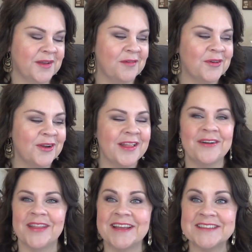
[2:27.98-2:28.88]
CoverGirl
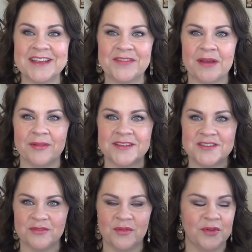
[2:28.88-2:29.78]
Outlast Stay
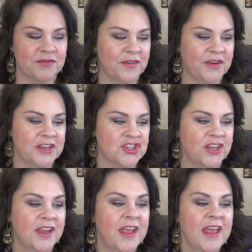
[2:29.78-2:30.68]
Fabulous 3-in-1
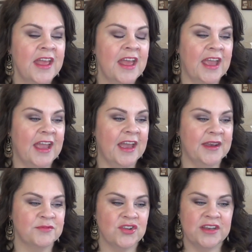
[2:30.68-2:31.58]
Foundation
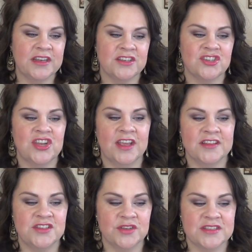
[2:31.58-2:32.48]
and I'm trying not to shake
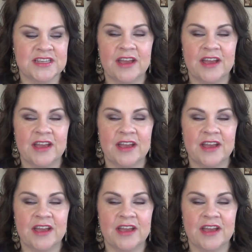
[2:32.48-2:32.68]
it so you can see.